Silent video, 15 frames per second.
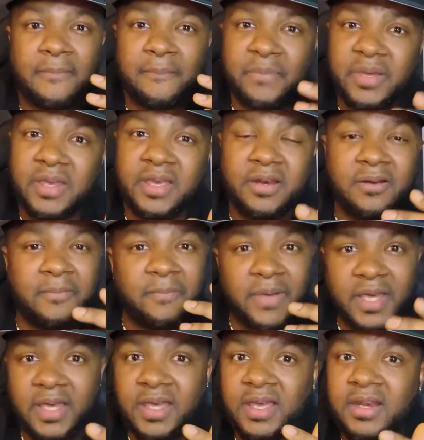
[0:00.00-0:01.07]
being a
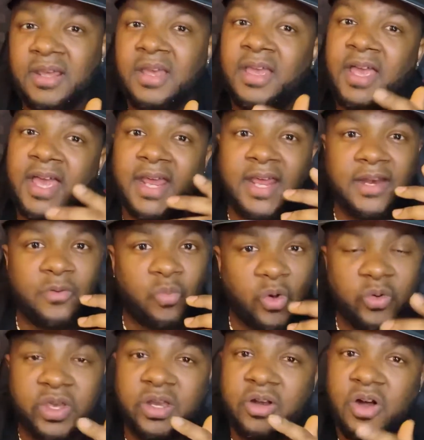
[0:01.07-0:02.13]
man and
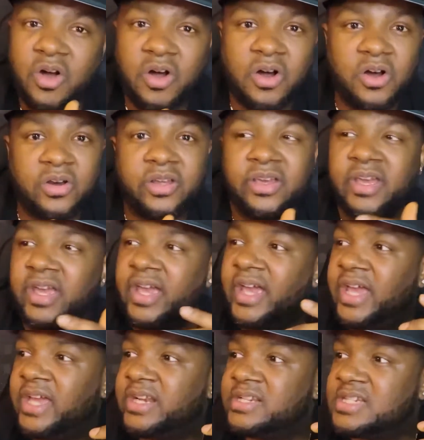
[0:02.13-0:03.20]
working hard
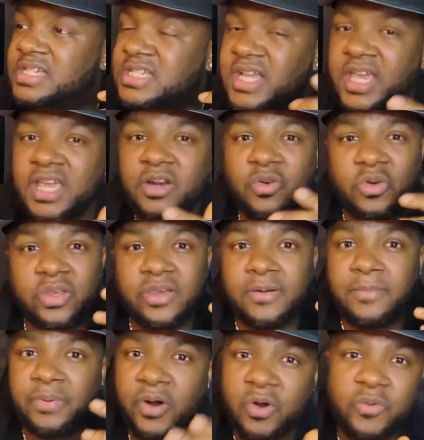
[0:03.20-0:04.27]
and staying on your
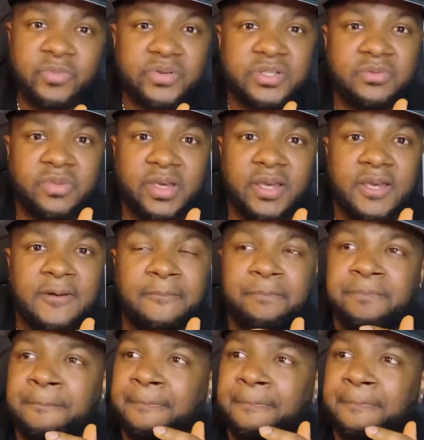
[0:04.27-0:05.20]
purpose, man.